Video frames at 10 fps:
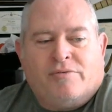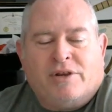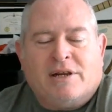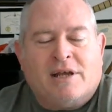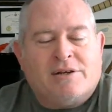If
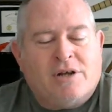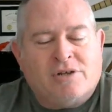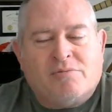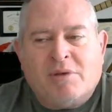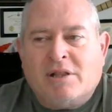you need to get in
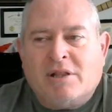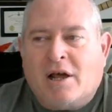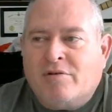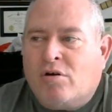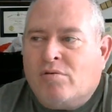touch with me, a
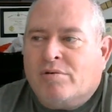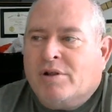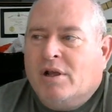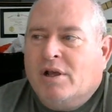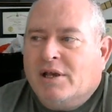lot of you already